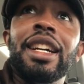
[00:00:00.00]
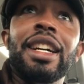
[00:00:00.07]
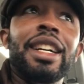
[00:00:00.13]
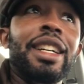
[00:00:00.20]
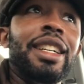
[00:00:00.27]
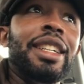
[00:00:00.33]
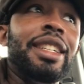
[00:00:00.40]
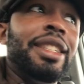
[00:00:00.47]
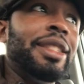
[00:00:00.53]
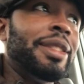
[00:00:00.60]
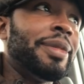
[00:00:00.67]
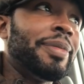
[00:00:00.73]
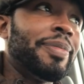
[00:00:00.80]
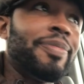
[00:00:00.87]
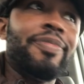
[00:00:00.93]

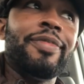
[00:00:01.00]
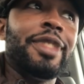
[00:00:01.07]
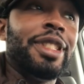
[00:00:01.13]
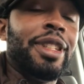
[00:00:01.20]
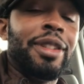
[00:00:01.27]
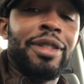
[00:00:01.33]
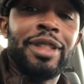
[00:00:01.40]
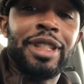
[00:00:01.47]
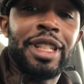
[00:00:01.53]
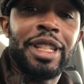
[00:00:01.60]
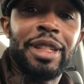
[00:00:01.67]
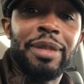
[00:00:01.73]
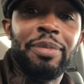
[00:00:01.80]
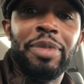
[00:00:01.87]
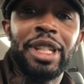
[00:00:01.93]
You know,
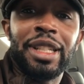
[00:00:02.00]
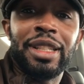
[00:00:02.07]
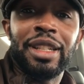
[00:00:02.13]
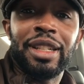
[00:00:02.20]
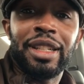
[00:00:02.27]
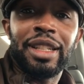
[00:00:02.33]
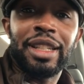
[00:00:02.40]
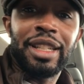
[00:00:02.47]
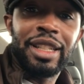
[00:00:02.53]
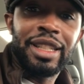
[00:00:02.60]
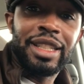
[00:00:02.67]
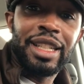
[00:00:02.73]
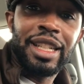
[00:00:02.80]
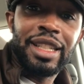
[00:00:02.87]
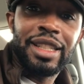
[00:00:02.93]
seeing Big Dunk get a
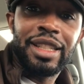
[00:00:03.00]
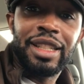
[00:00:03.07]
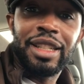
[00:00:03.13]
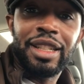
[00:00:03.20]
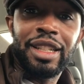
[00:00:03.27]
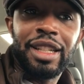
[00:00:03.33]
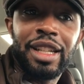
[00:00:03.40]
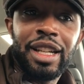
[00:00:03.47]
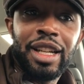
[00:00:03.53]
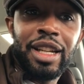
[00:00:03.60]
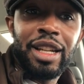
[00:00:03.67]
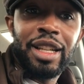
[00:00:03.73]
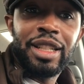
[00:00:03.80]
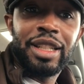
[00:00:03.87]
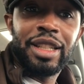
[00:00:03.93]
chance to
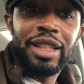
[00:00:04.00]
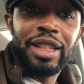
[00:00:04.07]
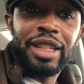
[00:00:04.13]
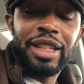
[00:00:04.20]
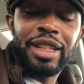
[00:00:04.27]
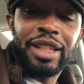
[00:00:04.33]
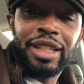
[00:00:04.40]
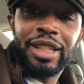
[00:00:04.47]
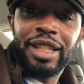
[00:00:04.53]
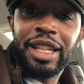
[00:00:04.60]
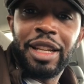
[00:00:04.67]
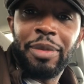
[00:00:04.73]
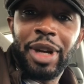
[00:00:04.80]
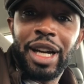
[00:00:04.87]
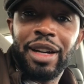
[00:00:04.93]
lead the
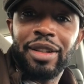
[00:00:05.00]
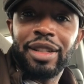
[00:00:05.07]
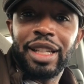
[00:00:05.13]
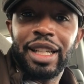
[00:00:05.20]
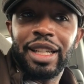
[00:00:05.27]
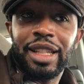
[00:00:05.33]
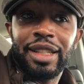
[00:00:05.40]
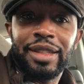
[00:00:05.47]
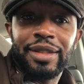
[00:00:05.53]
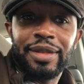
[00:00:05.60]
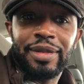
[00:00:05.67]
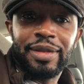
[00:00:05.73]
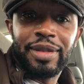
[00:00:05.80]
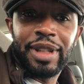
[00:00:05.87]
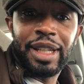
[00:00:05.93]
team out
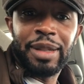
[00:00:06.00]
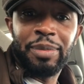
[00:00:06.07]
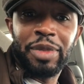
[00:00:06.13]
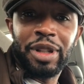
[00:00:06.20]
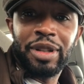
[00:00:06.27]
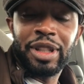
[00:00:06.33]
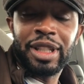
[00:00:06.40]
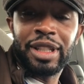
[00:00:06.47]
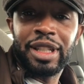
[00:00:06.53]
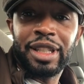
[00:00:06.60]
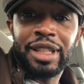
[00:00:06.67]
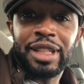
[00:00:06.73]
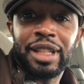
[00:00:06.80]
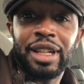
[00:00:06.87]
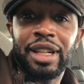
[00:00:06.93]
and be on the
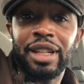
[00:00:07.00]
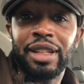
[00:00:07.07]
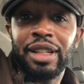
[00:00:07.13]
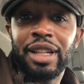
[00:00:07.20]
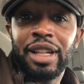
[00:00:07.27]
touchline